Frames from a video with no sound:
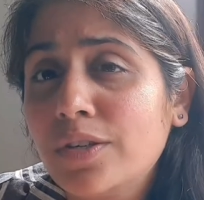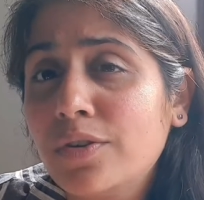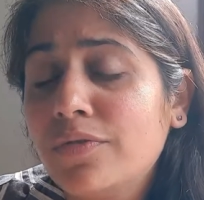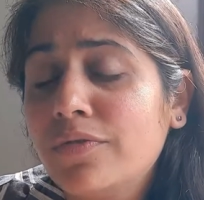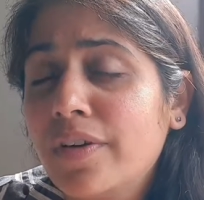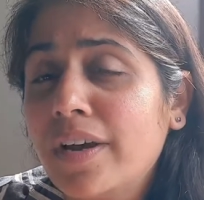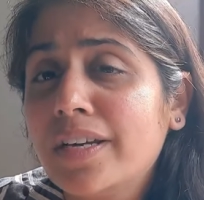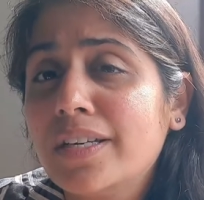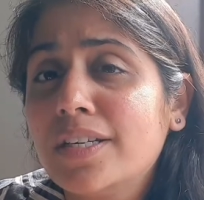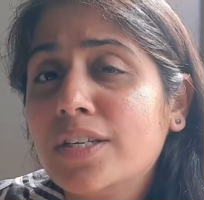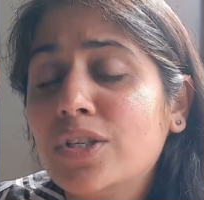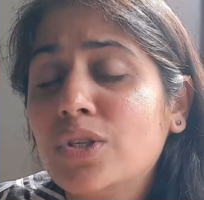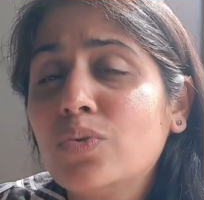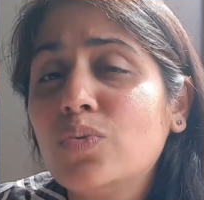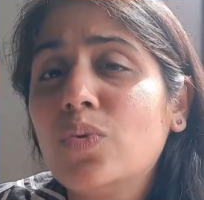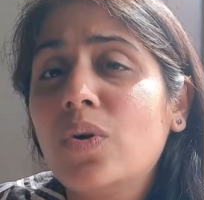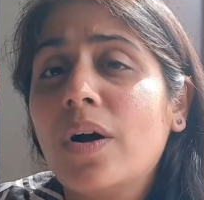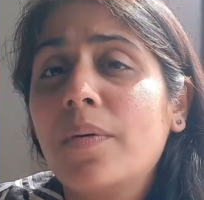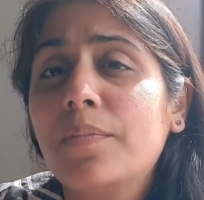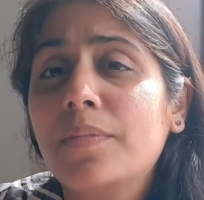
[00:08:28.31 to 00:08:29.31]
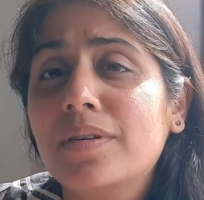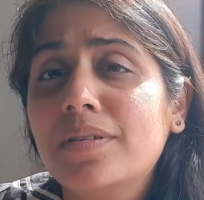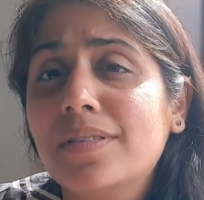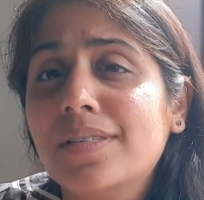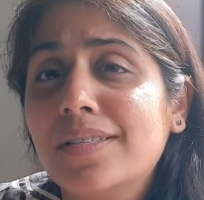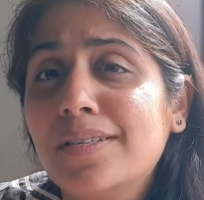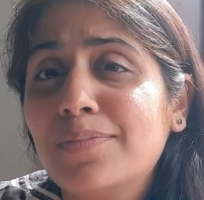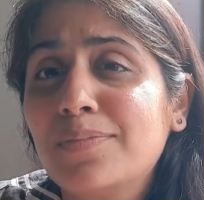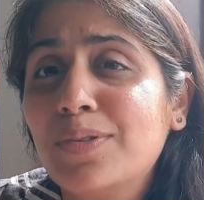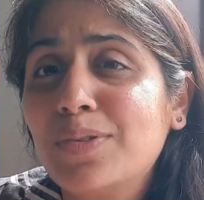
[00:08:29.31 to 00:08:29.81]
and you find it too
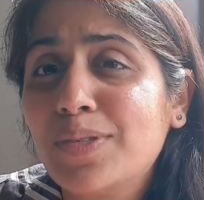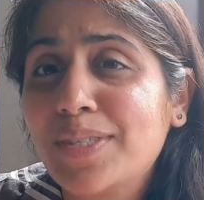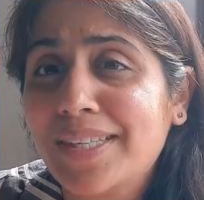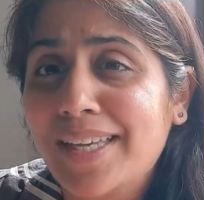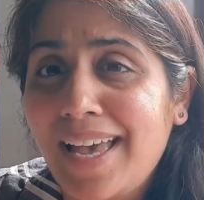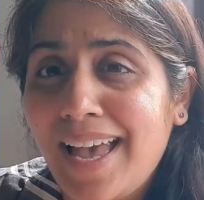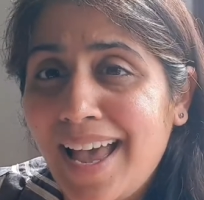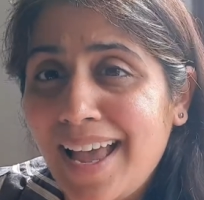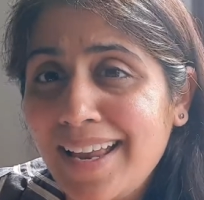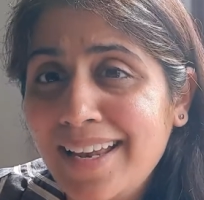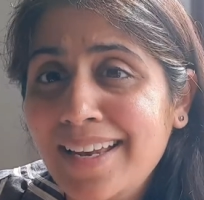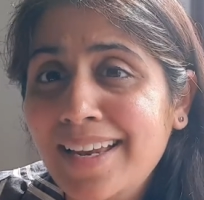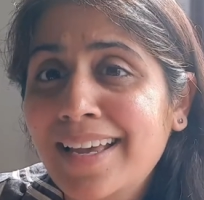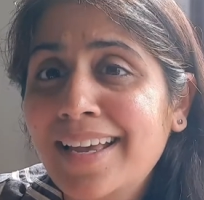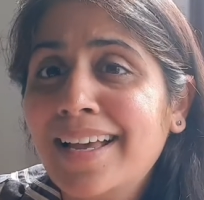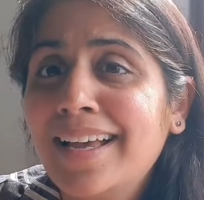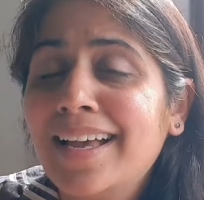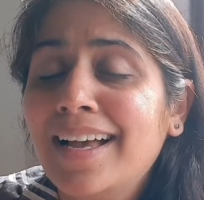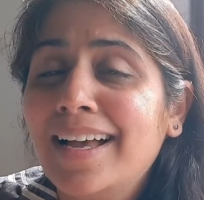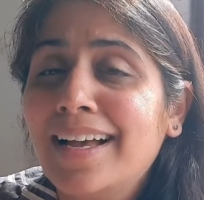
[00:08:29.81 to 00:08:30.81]
cumbersome to scan,